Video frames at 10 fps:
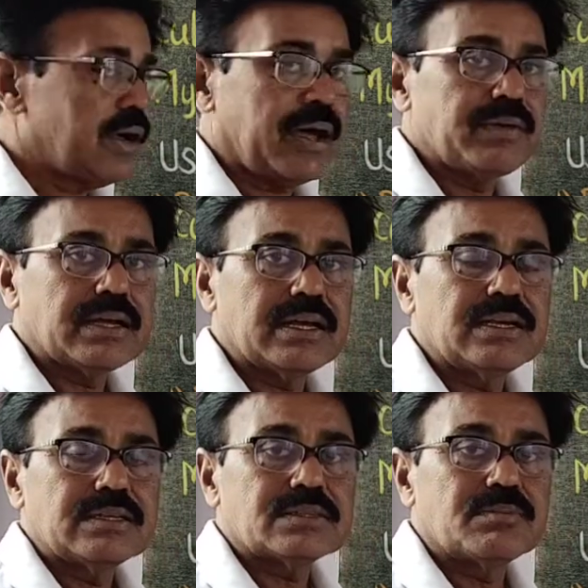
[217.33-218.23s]

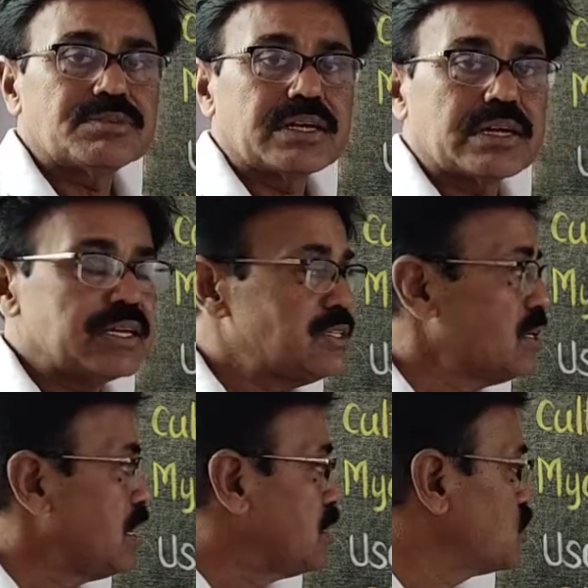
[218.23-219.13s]
having some
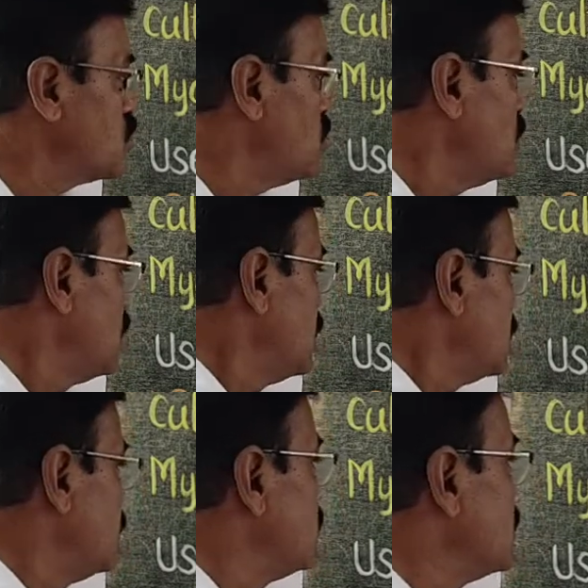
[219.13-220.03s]
secretion also.
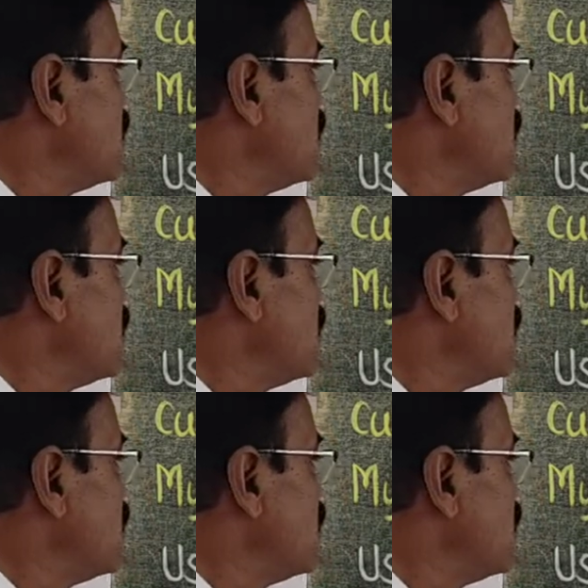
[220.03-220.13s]
This is